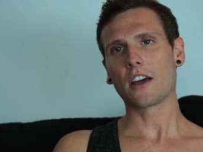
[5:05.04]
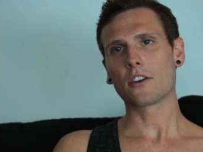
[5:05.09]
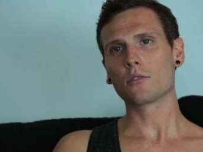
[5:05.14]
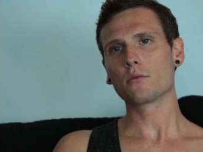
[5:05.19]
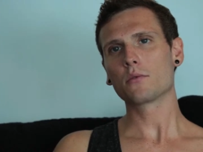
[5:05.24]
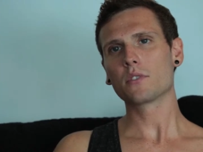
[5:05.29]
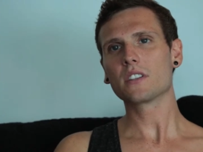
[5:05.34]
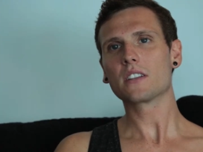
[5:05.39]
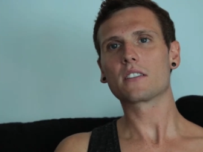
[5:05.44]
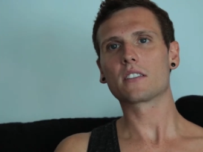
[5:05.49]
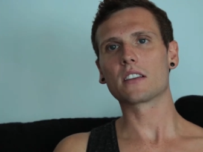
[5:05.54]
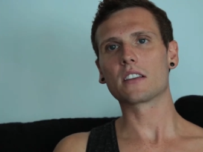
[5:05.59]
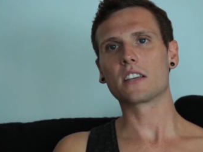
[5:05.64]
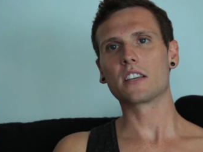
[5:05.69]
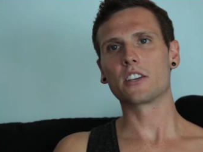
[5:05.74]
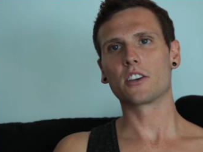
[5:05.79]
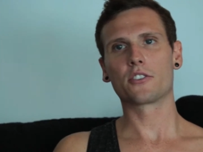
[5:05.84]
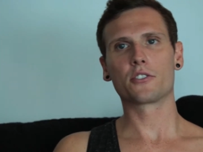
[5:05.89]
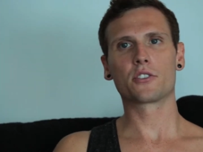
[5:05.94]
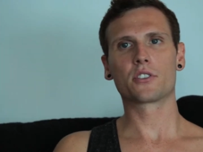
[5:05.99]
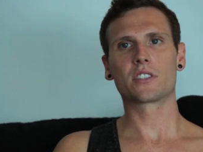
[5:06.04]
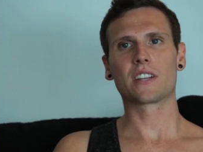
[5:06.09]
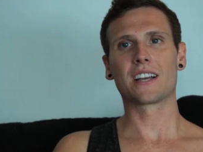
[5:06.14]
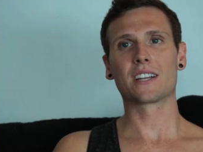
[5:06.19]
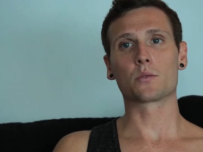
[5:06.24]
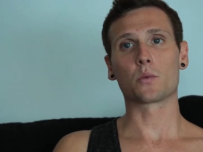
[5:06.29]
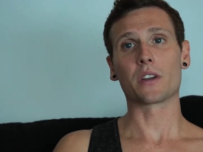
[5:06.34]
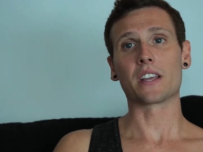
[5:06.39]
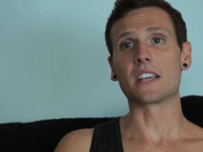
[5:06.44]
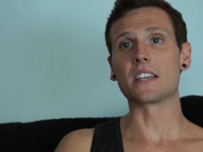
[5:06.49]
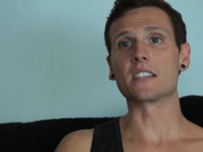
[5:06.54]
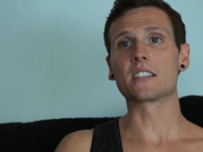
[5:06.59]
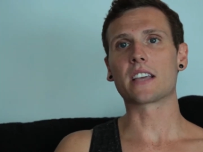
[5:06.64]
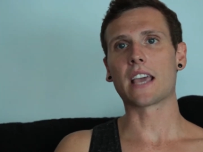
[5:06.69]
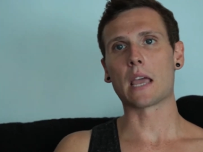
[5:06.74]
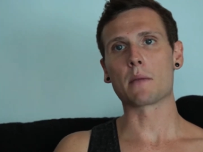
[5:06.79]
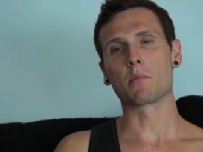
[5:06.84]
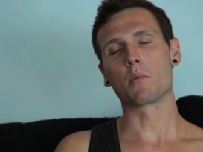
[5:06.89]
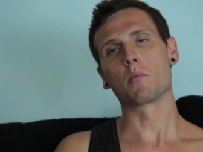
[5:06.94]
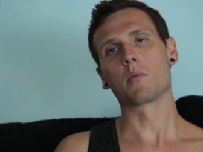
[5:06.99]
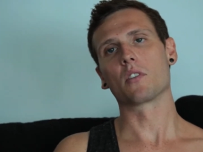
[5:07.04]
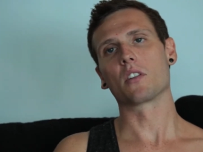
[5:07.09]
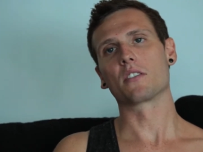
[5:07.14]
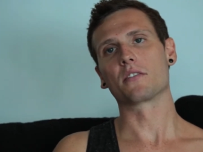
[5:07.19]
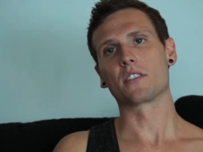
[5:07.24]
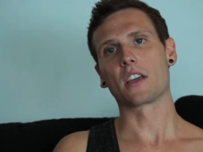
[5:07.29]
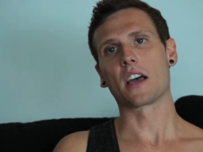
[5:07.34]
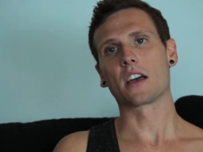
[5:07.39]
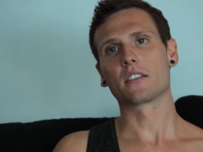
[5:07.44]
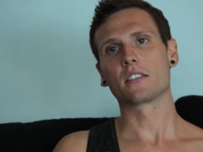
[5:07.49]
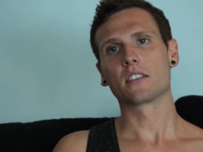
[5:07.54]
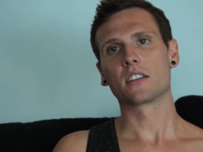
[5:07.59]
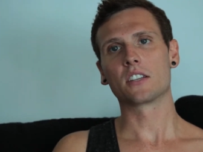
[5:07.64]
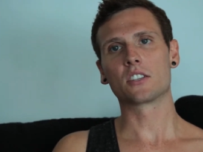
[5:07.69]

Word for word: I don't really think he understands what he's capable of yet.